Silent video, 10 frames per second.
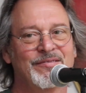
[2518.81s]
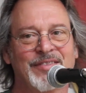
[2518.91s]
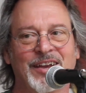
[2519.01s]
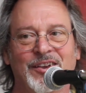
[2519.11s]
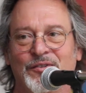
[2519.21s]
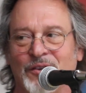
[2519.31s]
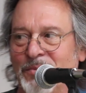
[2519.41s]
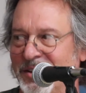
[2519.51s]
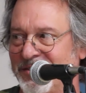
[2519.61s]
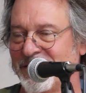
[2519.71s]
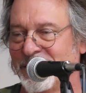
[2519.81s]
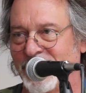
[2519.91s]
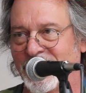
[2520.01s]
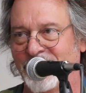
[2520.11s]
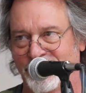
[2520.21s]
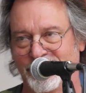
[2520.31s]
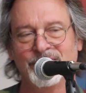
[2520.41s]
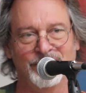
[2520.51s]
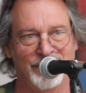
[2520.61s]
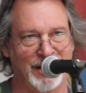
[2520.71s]
Thank you so much, everybody.
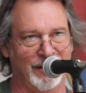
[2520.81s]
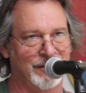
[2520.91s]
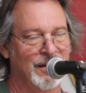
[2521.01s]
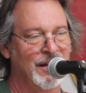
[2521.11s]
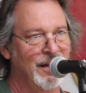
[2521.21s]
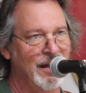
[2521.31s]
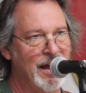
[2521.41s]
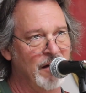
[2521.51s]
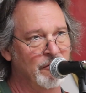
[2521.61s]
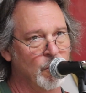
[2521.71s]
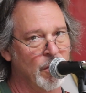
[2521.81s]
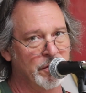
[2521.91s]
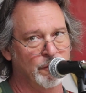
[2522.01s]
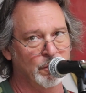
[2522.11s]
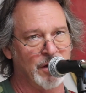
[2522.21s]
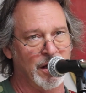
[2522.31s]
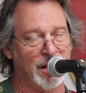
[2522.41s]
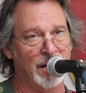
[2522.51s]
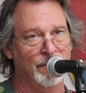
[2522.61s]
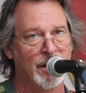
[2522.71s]
Thanks. Have a wonderful
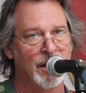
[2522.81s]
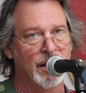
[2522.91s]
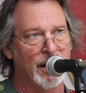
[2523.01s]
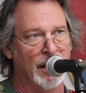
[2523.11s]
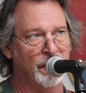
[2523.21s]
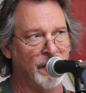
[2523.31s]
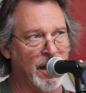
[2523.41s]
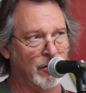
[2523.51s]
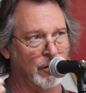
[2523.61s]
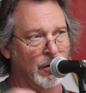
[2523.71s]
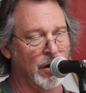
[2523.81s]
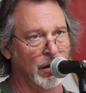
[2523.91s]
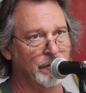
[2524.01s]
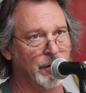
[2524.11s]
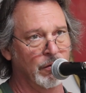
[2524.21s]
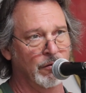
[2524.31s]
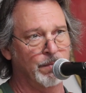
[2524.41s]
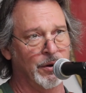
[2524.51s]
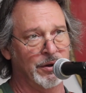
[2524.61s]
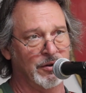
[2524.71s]
day. And thank you to all of you
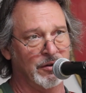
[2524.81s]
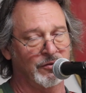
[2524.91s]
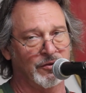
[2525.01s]
who put this